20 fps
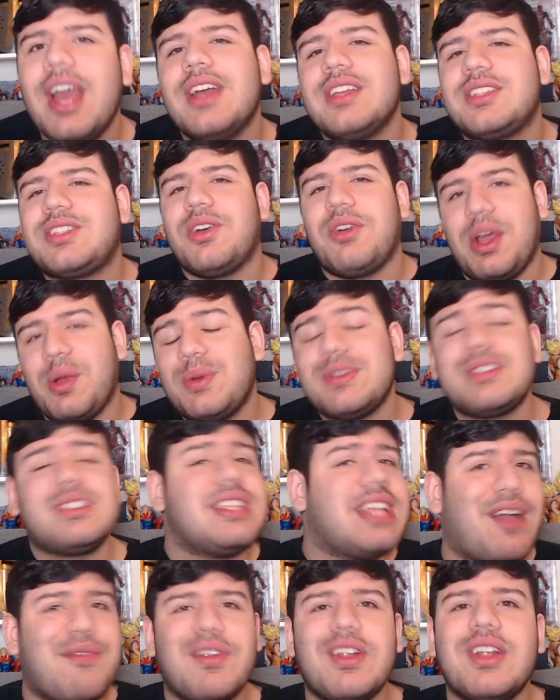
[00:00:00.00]
So it was
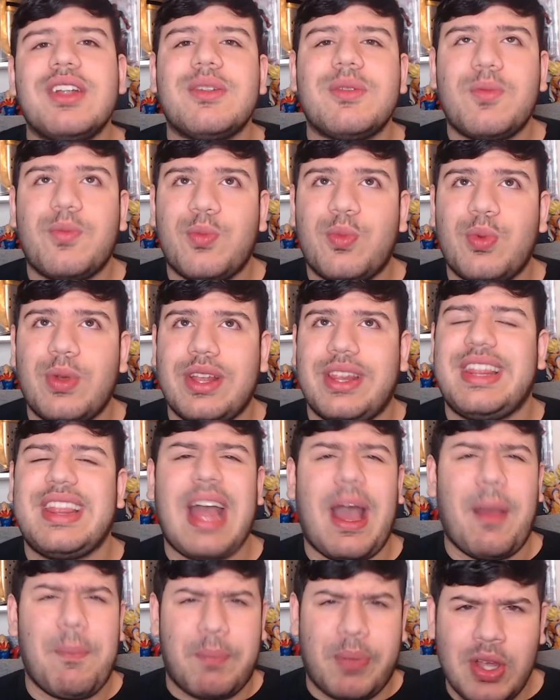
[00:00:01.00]
never really
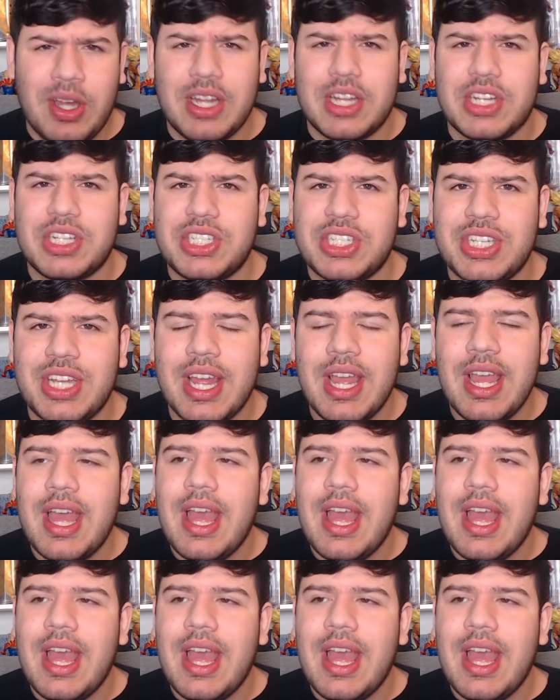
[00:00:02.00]
that pushed.